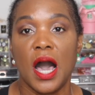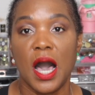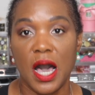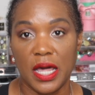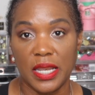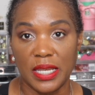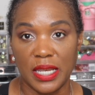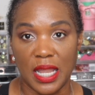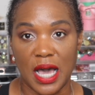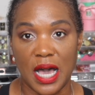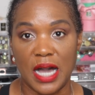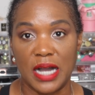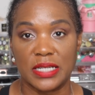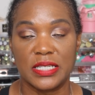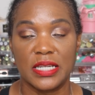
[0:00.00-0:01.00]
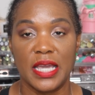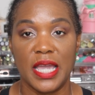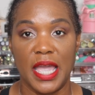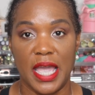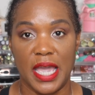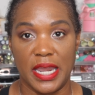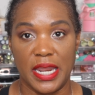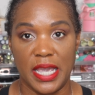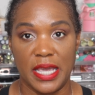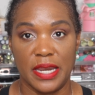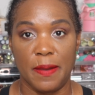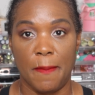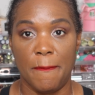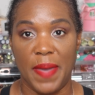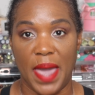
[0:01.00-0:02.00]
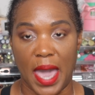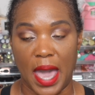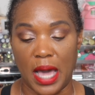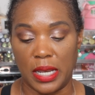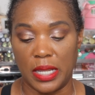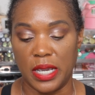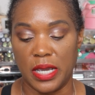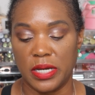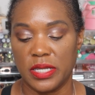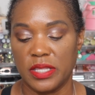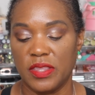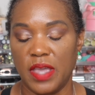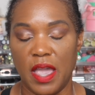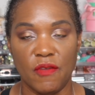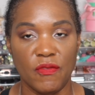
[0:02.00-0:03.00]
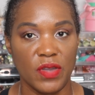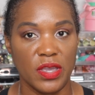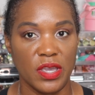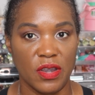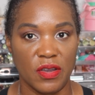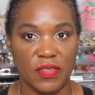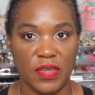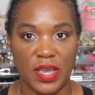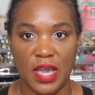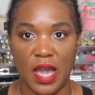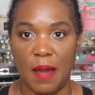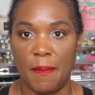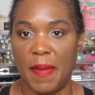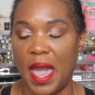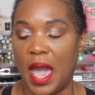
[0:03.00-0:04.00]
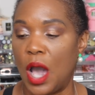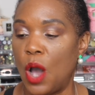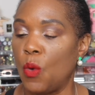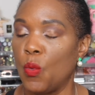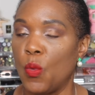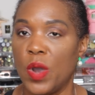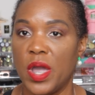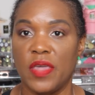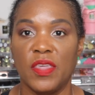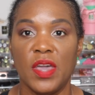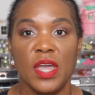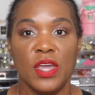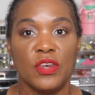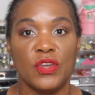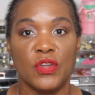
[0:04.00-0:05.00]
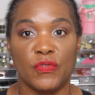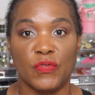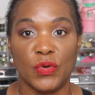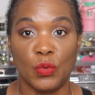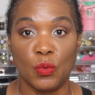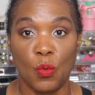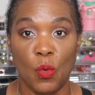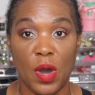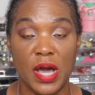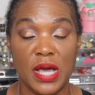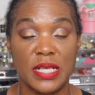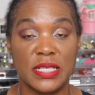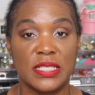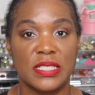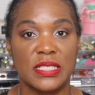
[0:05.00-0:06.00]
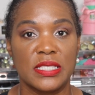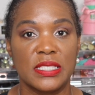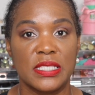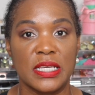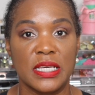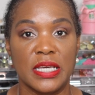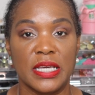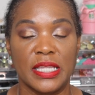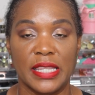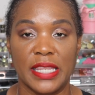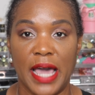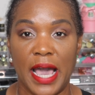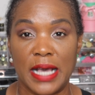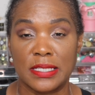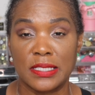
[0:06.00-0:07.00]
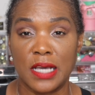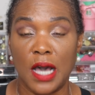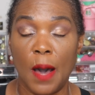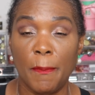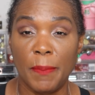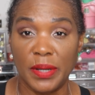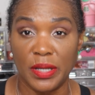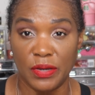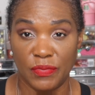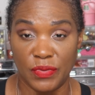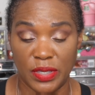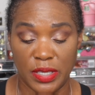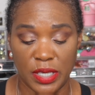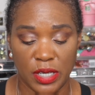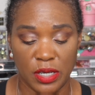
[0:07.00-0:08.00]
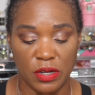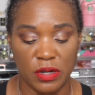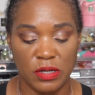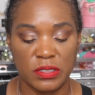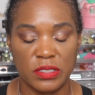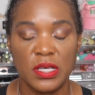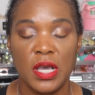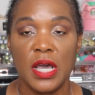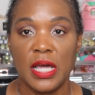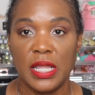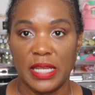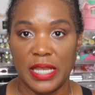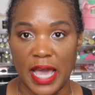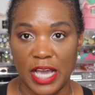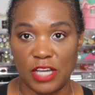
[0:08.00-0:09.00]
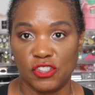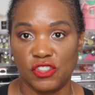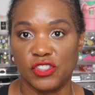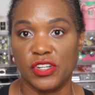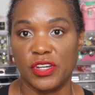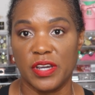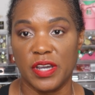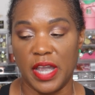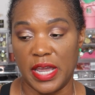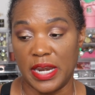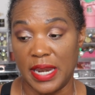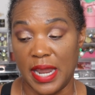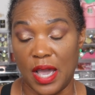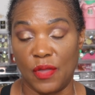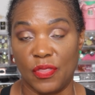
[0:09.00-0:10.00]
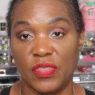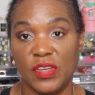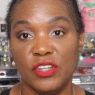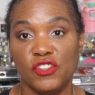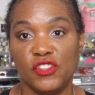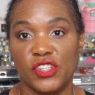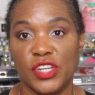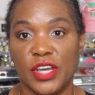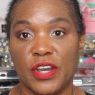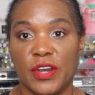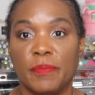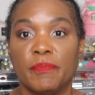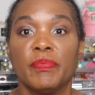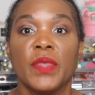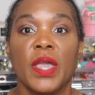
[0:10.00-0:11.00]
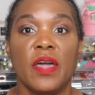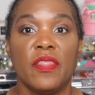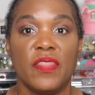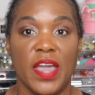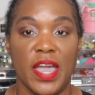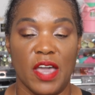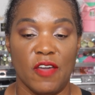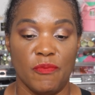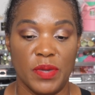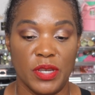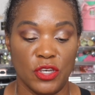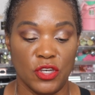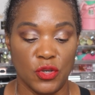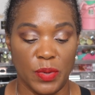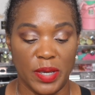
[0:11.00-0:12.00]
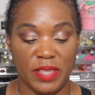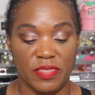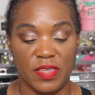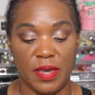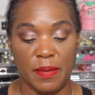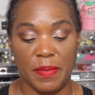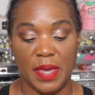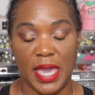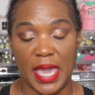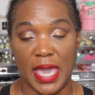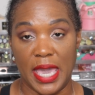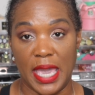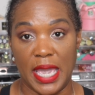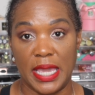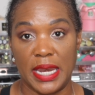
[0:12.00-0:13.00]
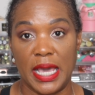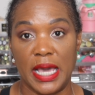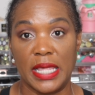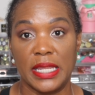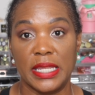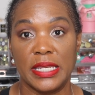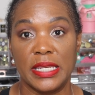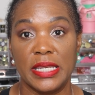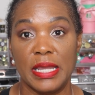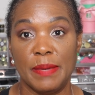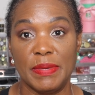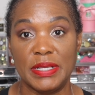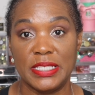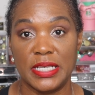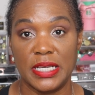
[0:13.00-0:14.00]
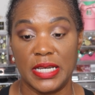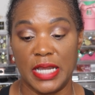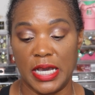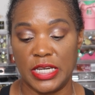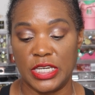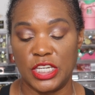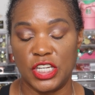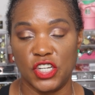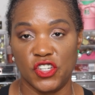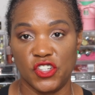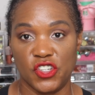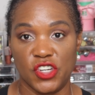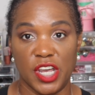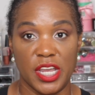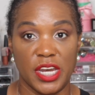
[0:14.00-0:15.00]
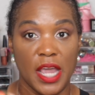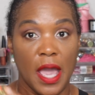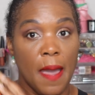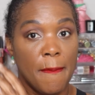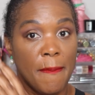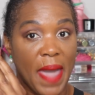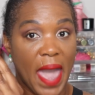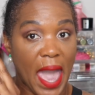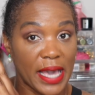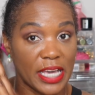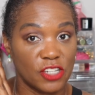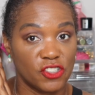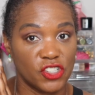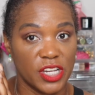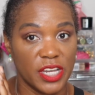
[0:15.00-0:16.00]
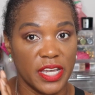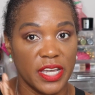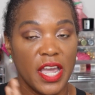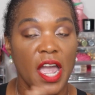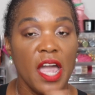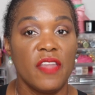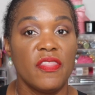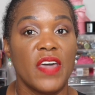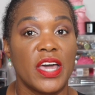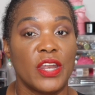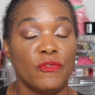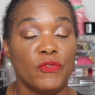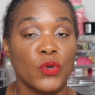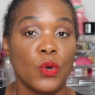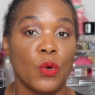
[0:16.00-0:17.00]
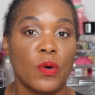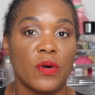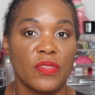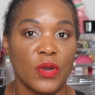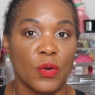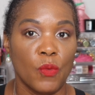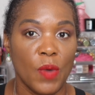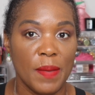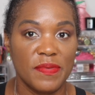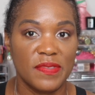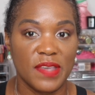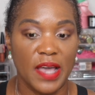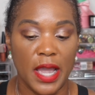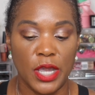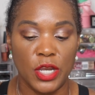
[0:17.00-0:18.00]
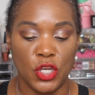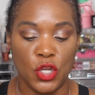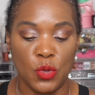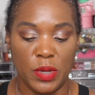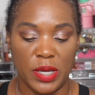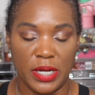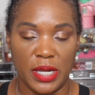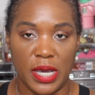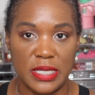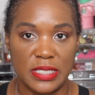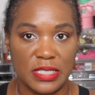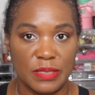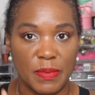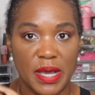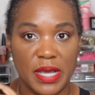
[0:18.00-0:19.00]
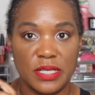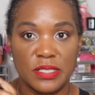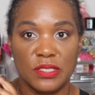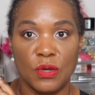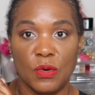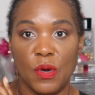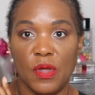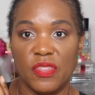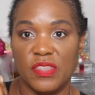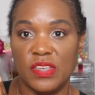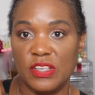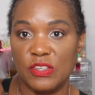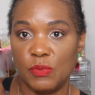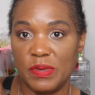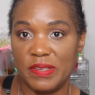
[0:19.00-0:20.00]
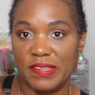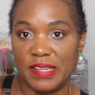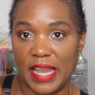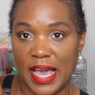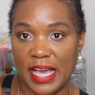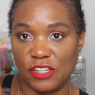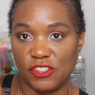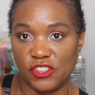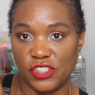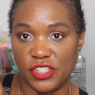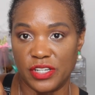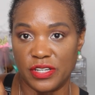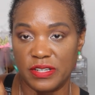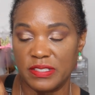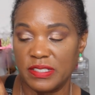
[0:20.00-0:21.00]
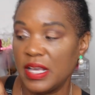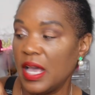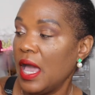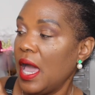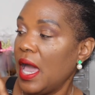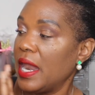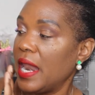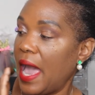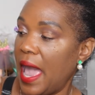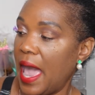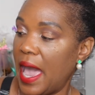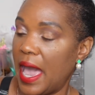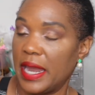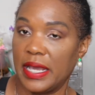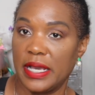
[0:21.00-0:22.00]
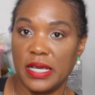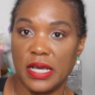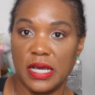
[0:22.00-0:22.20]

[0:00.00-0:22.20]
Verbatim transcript: Unlocked Edit palette. Every year they come out with different ones. The last couple of years, last year and now this year, they have been doing them in limited edition packaging that if you go on their website you can customize. So this was last year's, and I had it